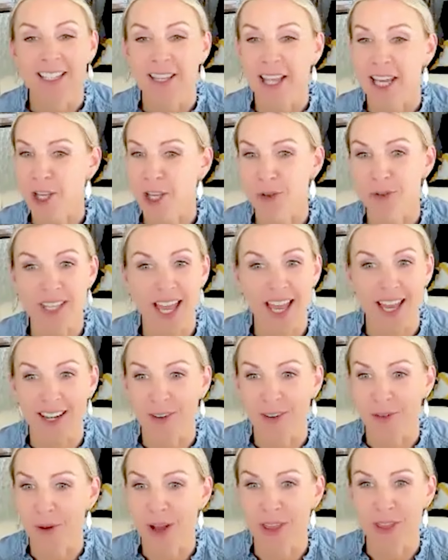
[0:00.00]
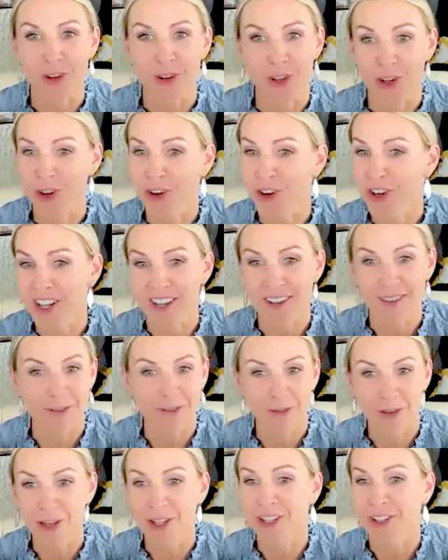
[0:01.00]
like you said, whether you're going to
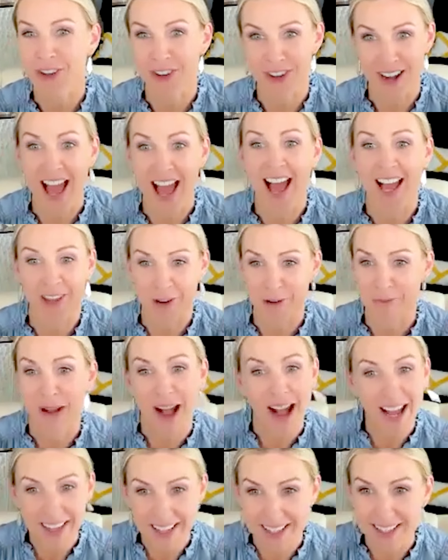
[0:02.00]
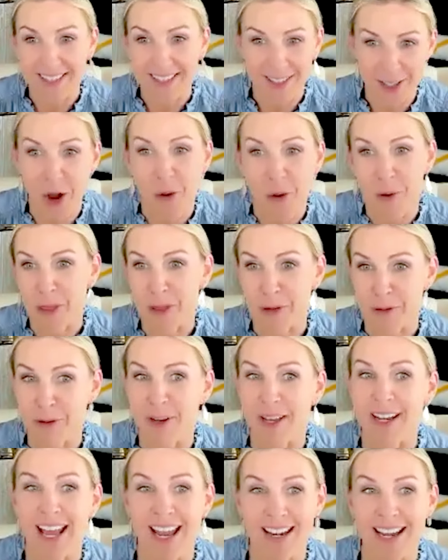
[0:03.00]
feel it or not, your body's going through
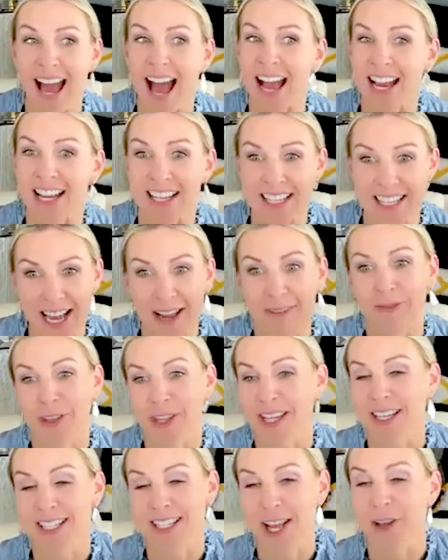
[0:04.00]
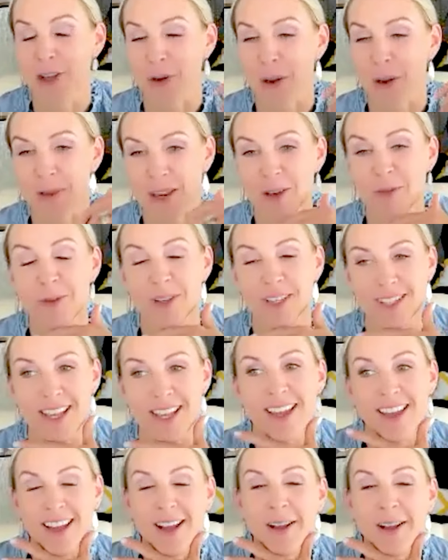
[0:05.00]
it. And I definitely can tell you, I mean, it was
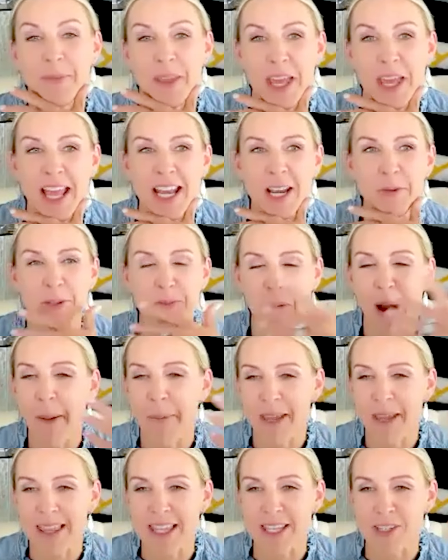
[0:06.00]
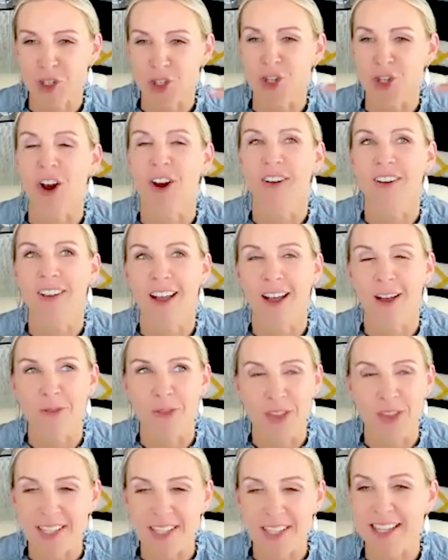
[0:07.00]
probably in the start
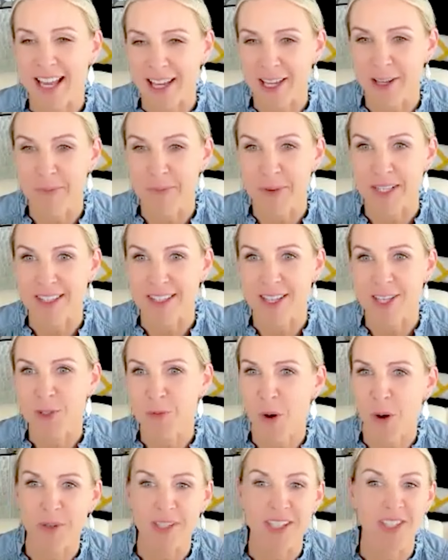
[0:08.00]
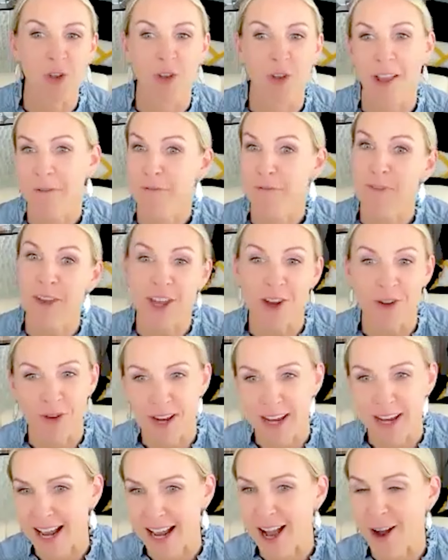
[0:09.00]
of this second business where I was still like
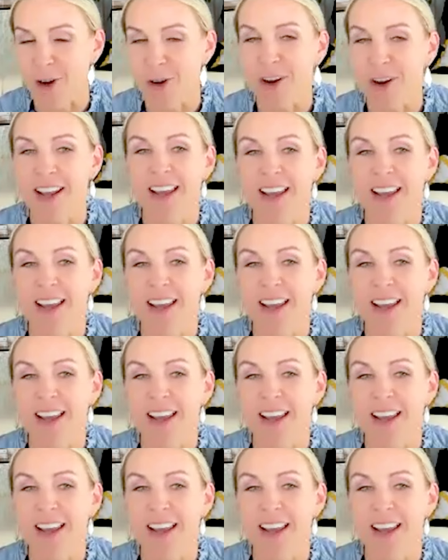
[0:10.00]
figuring it out.